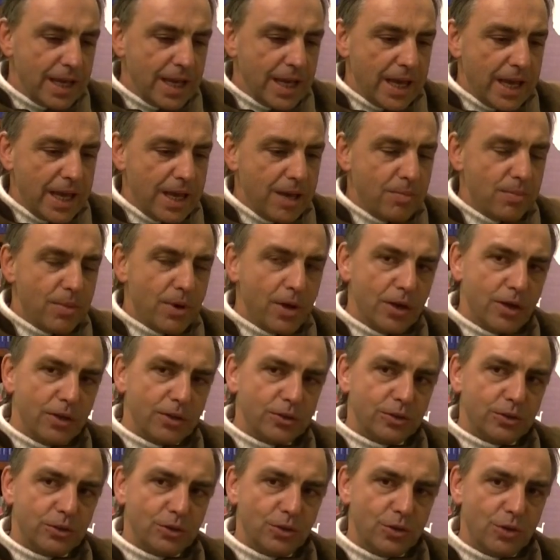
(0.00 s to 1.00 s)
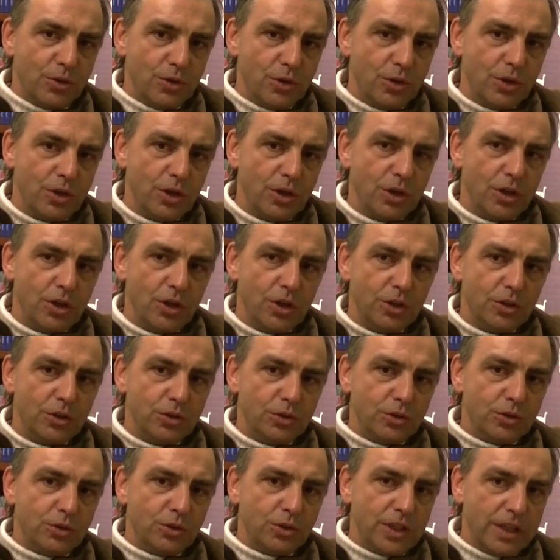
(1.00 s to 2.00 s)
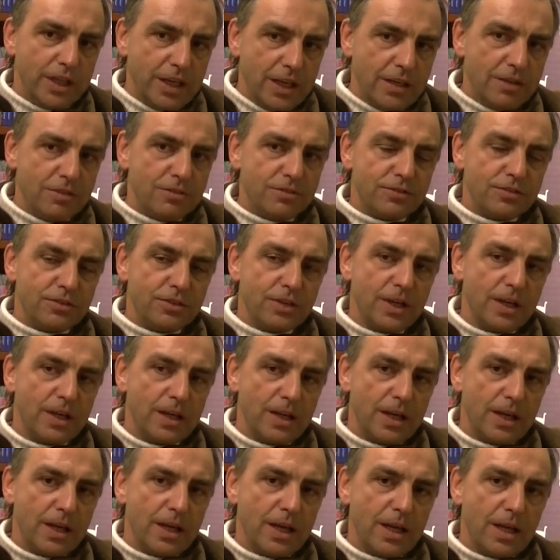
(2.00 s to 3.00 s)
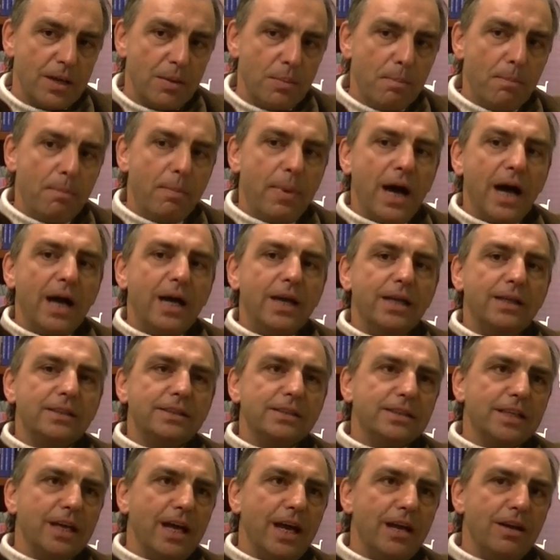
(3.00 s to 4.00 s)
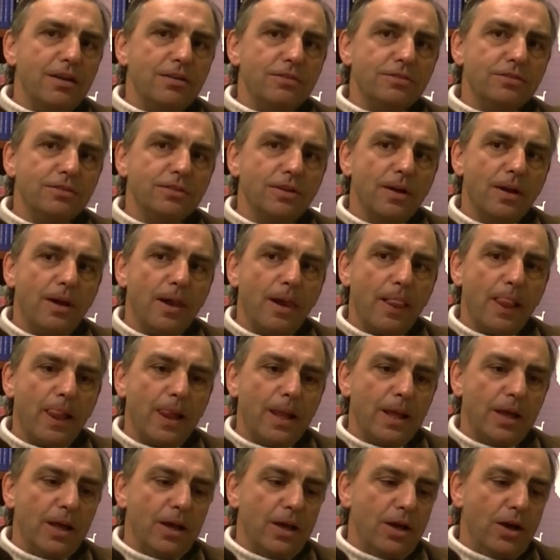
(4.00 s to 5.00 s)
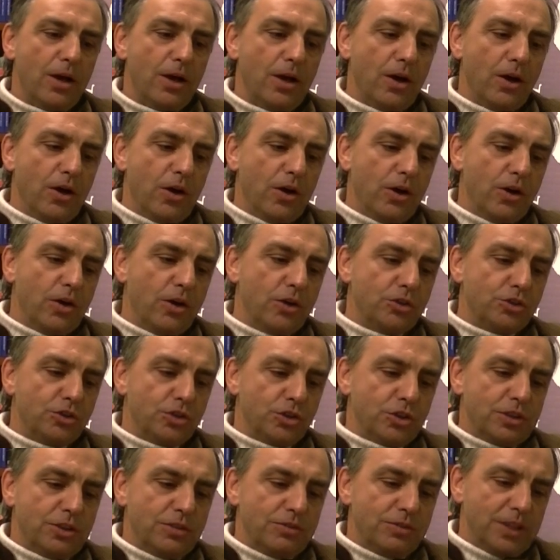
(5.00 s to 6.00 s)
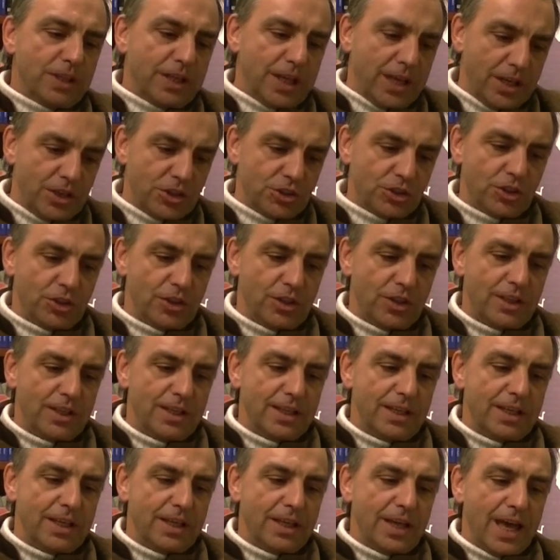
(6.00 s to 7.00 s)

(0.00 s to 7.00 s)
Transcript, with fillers: able to, to give by itself a justification.